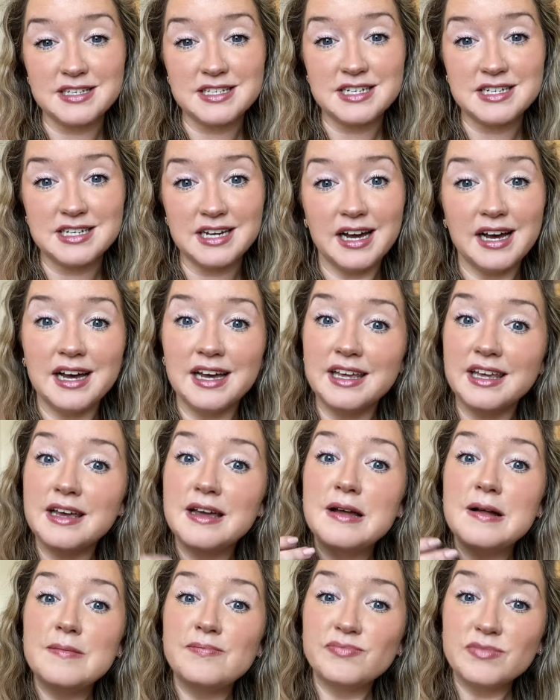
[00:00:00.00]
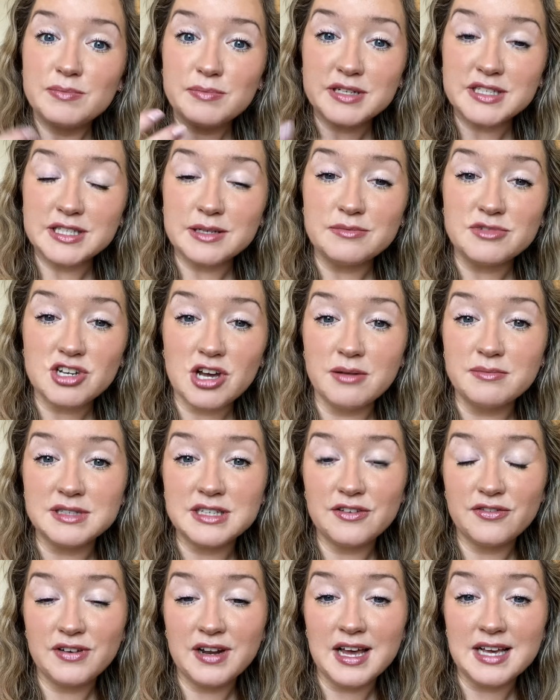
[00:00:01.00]
today, but sometimes
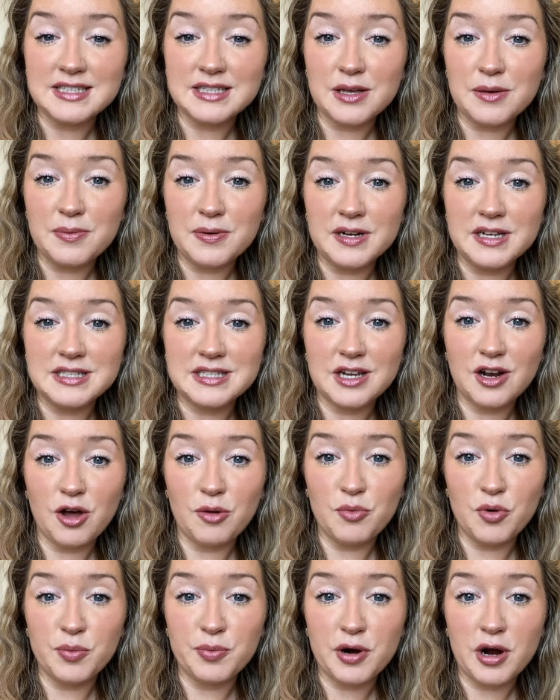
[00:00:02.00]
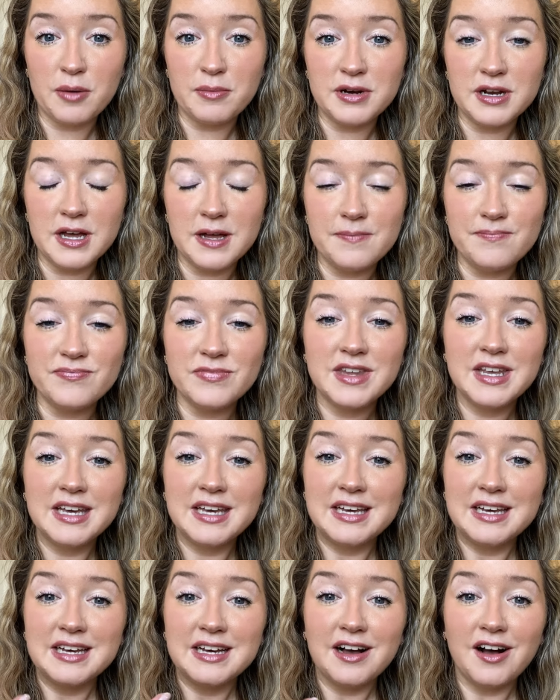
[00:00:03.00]
it flares up and it's a lot more prominent.
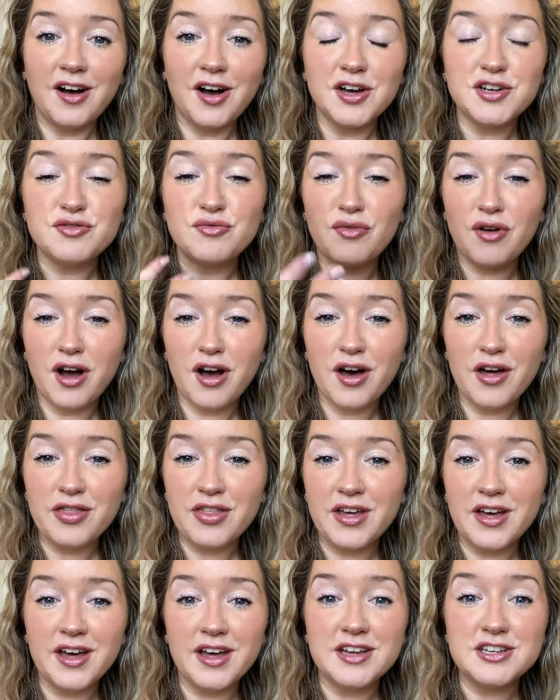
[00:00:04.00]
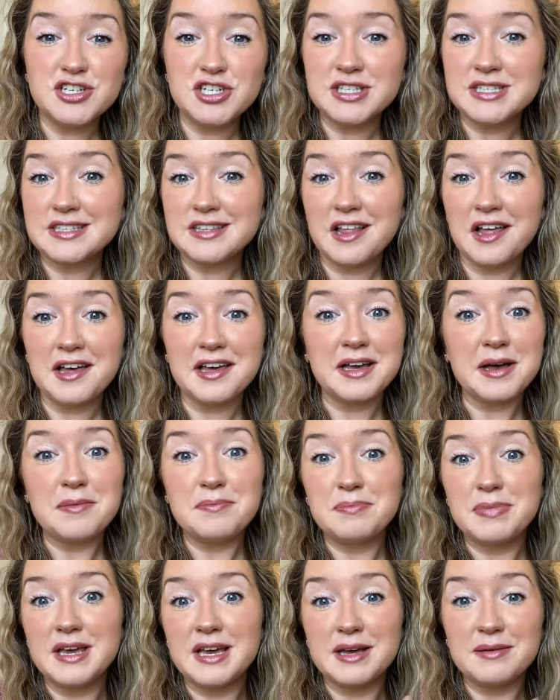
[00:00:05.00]
I'd rather just like
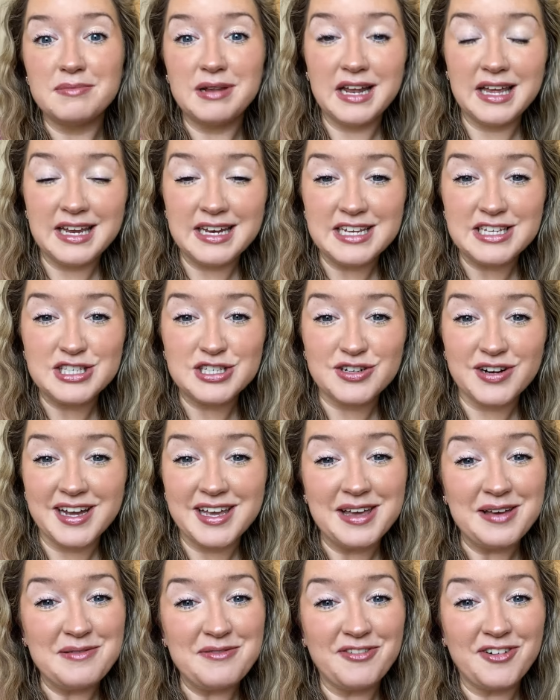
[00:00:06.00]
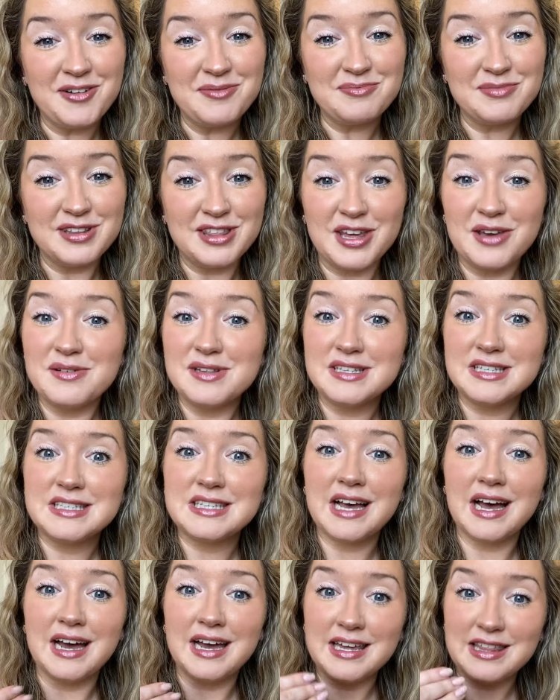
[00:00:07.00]
be completely straight up front with you and
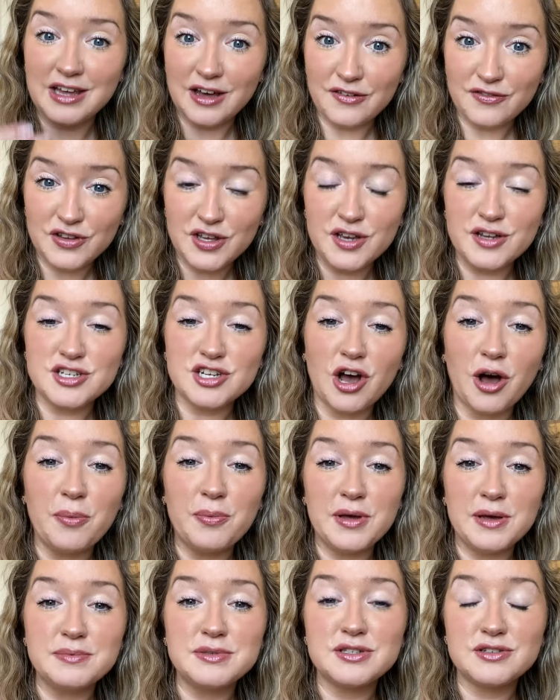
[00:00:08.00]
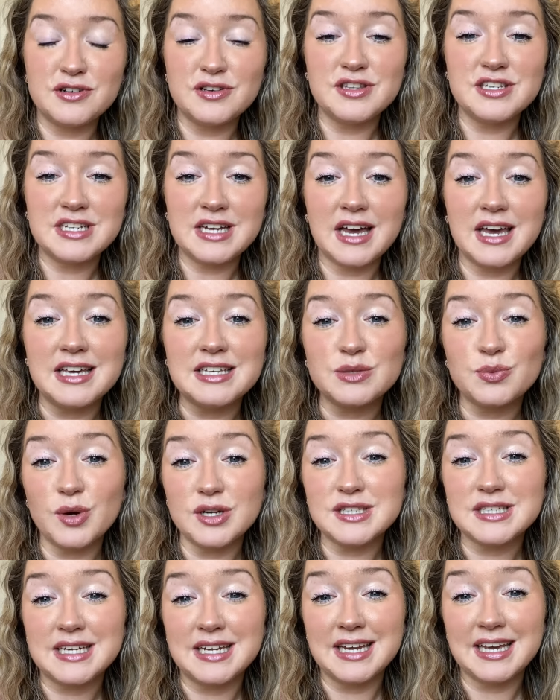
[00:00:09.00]
say that a few top ups through the day is
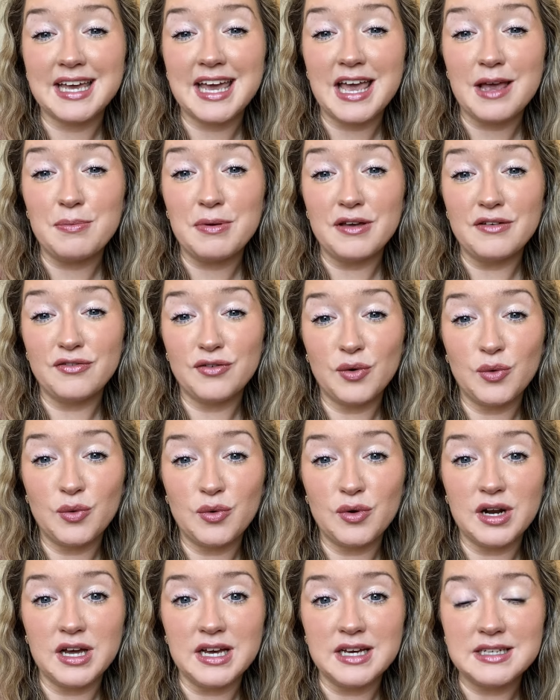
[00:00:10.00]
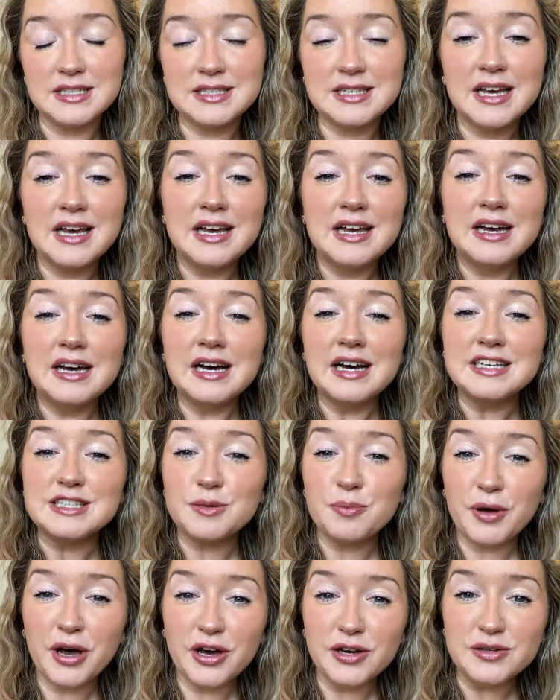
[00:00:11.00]
what's going to keep it flawless, as
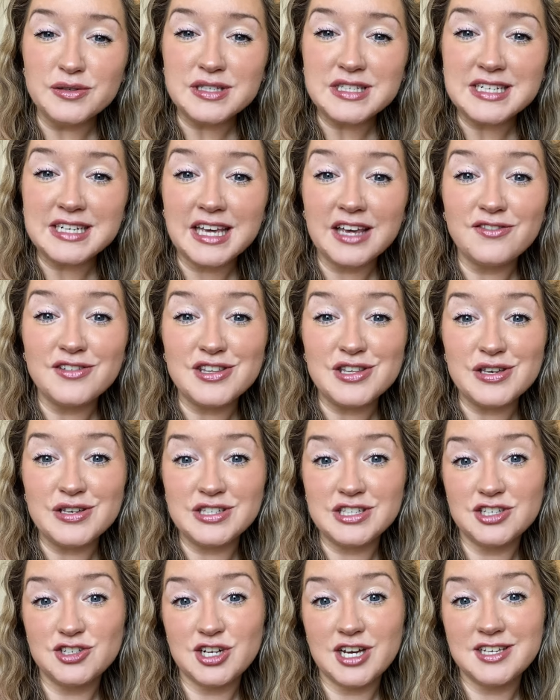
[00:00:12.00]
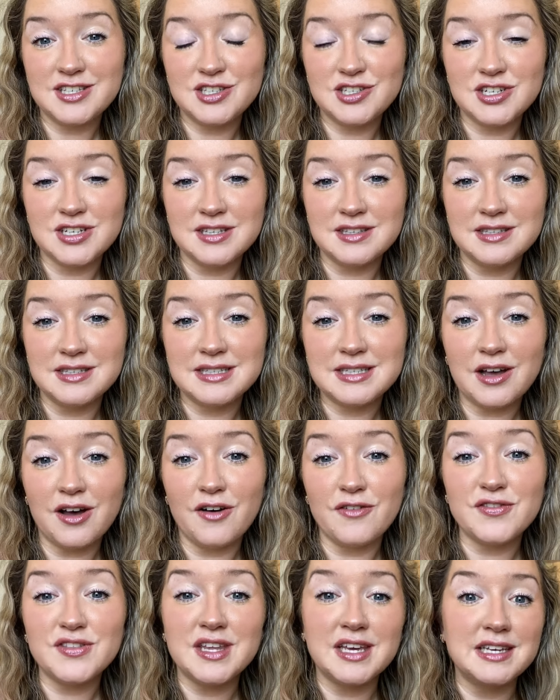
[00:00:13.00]
opposed to giving you suggestions
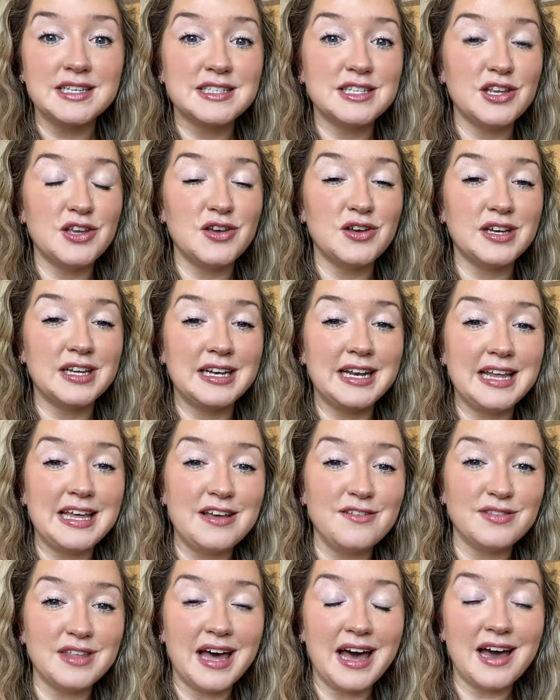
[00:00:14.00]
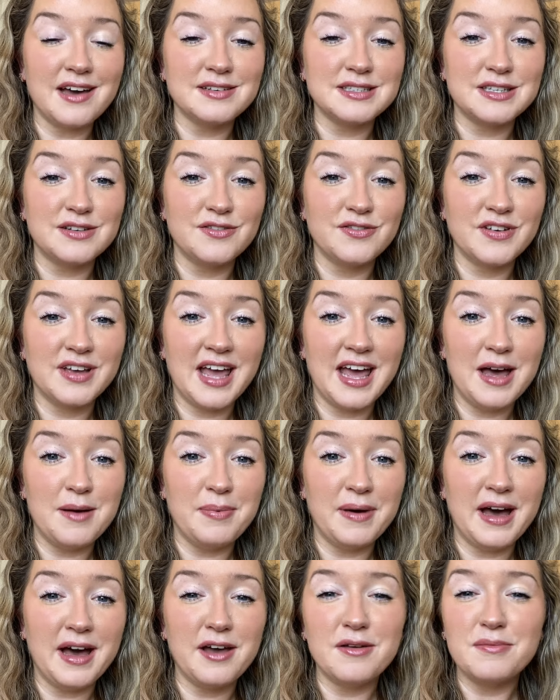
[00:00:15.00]
of things that you can leave the house and forget
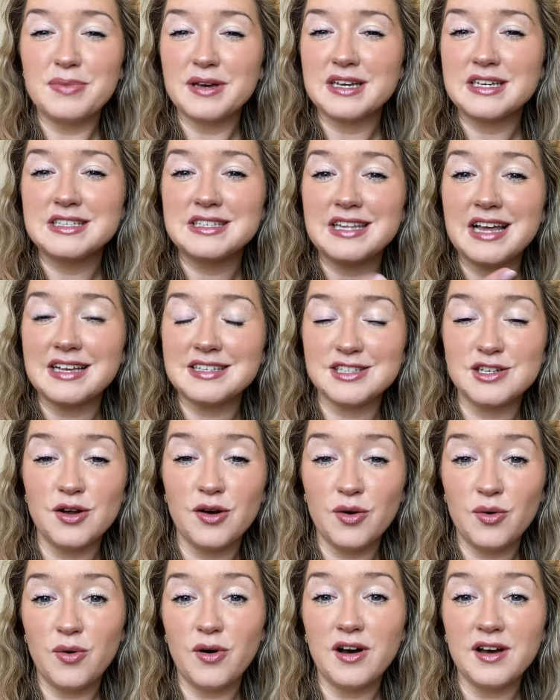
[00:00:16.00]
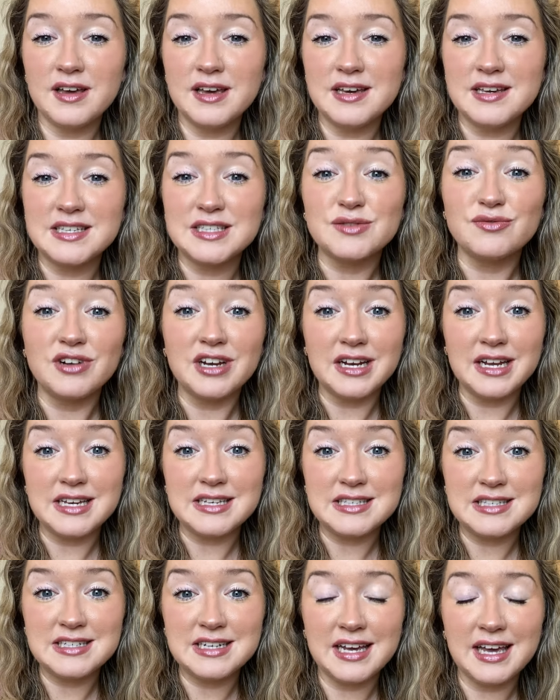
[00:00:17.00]
about, because that's not quite as
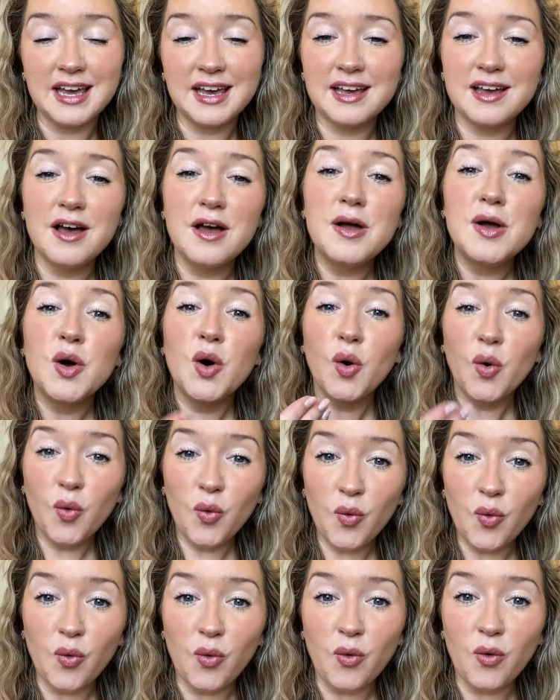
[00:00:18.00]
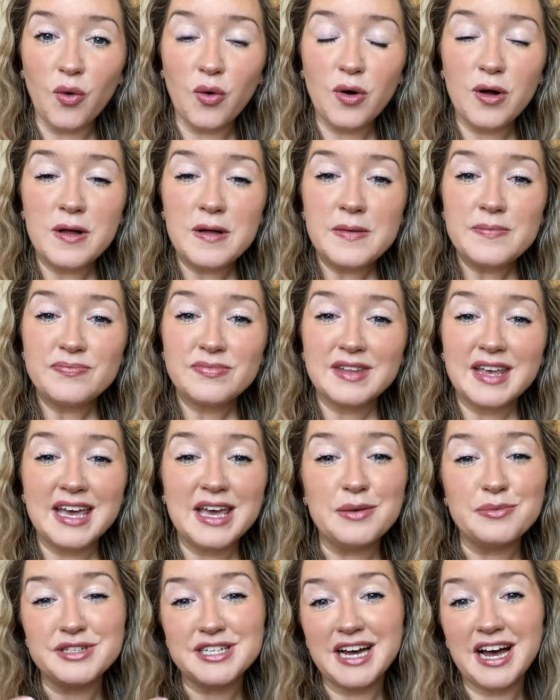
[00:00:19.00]
realistic. Or
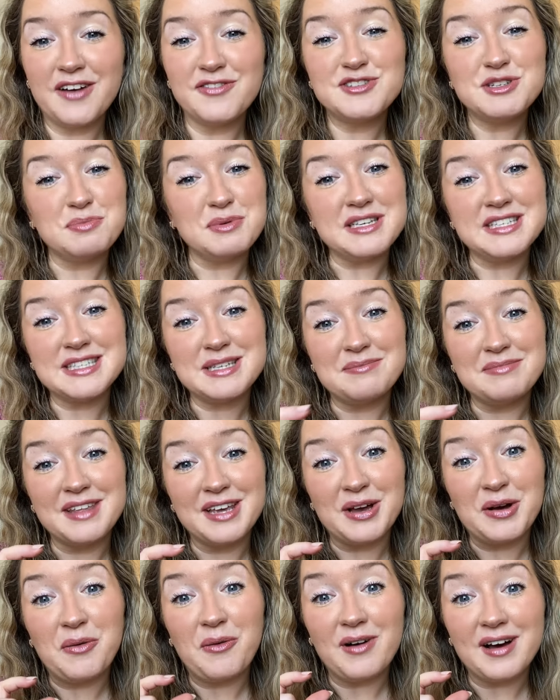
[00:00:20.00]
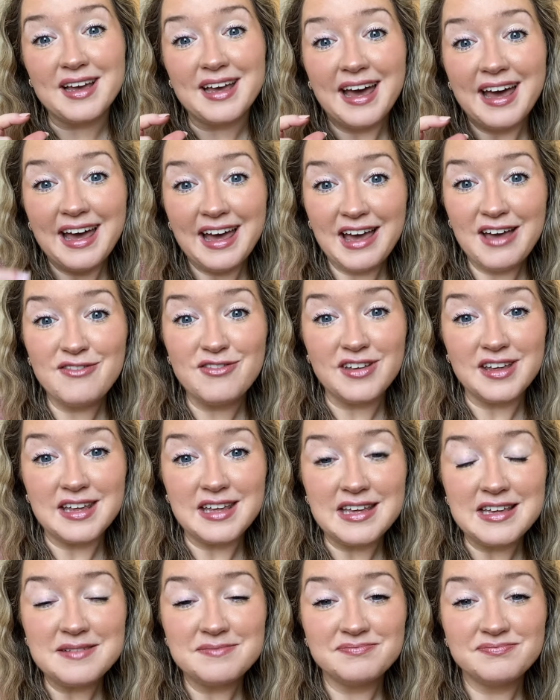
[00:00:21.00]
it would have to be something quite
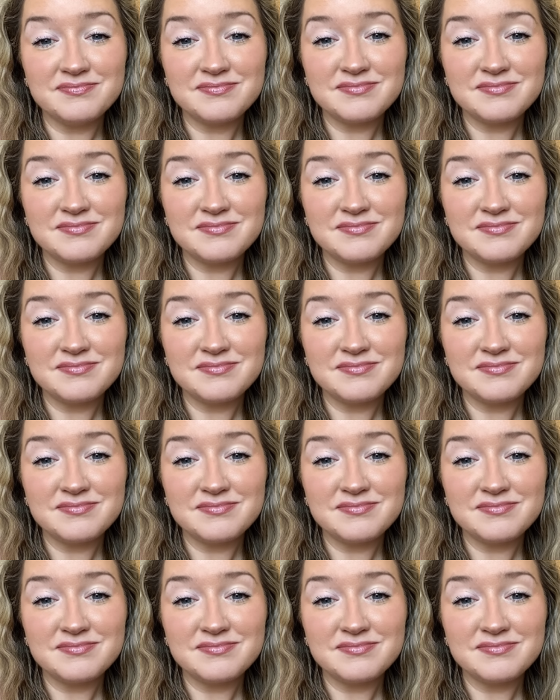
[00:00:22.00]
heavy